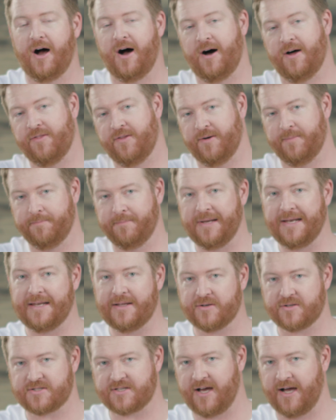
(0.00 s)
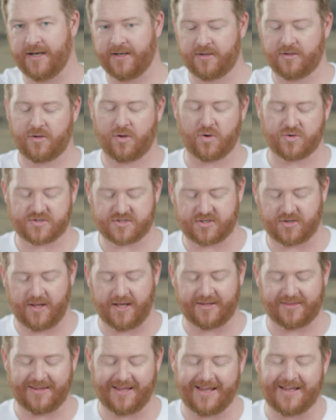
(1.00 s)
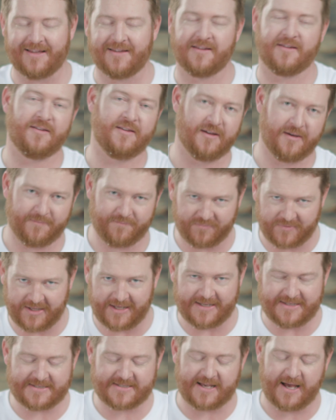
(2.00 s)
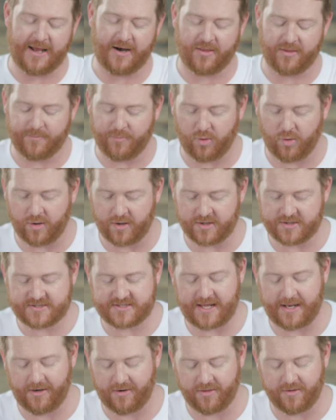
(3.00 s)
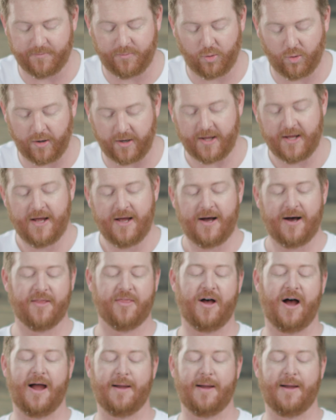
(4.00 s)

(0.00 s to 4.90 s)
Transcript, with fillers: on the medial side, closest to like the, the, the inside of the board, the center of the board. Uh, the